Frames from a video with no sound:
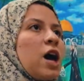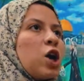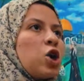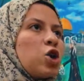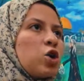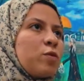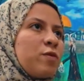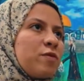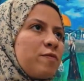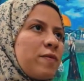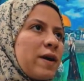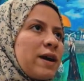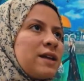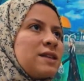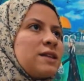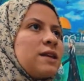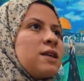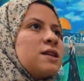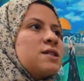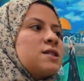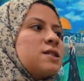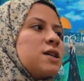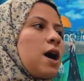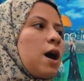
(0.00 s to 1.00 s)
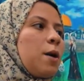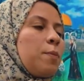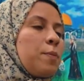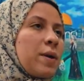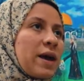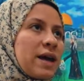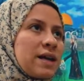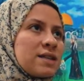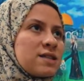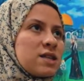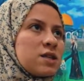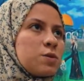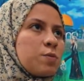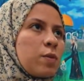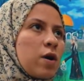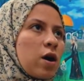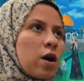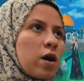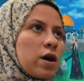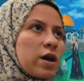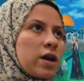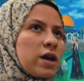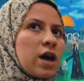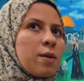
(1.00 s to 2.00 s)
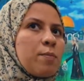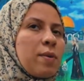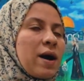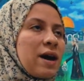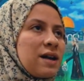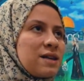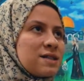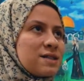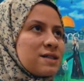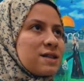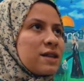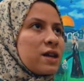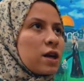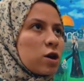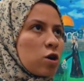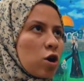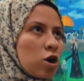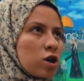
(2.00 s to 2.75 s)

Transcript: a group of paintings painted by Palestinian